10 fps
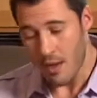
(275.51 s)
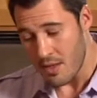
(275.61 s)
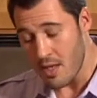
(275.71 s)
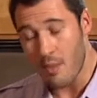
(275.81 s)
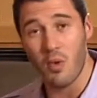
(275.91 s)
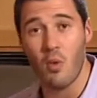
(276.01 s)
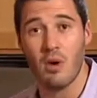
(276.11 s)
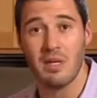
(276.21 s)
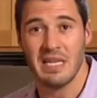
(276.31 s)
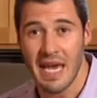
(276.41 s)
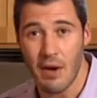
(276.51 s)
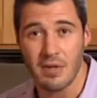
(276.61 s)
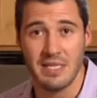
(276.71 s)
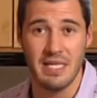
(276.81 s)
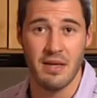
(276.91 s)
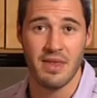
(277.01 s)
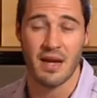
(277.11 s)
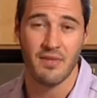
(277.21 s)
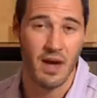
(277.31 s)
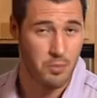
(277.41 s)
number one, guarantee that
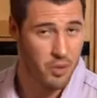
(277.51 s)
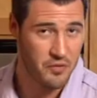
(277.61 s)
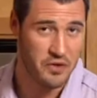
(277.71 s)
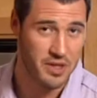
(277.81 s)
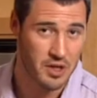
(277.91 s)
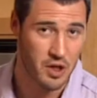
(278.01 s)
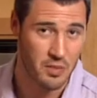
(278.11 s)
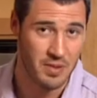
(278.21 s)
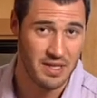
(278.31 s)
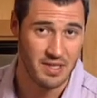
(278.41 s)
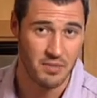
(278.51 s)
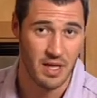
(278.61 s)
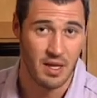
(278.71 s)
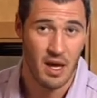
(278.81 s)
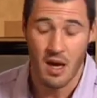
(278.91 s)
I've got a perfectly cooked piece of meat.